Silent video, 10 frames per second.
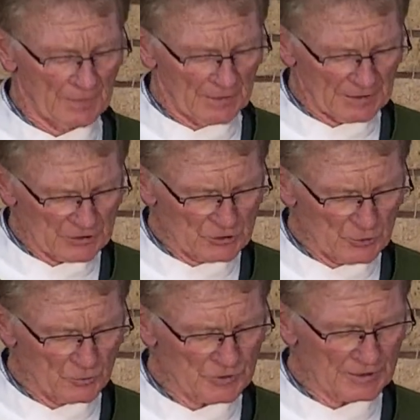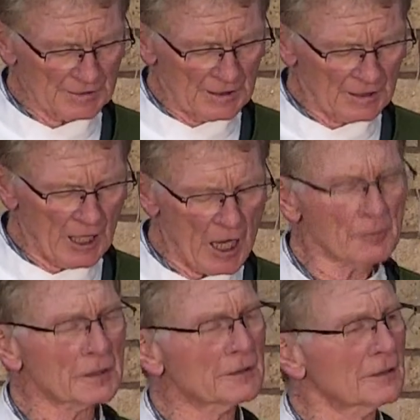He's using
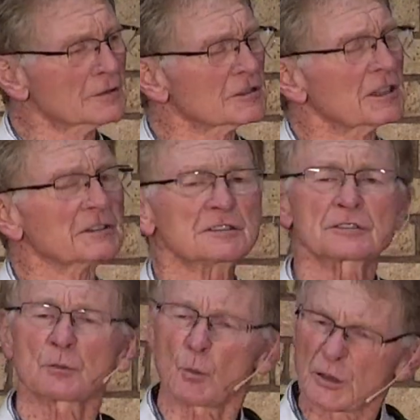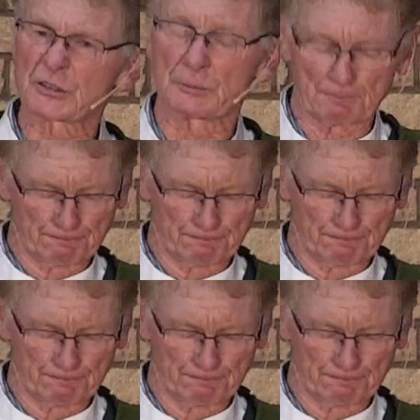common sense wisdom.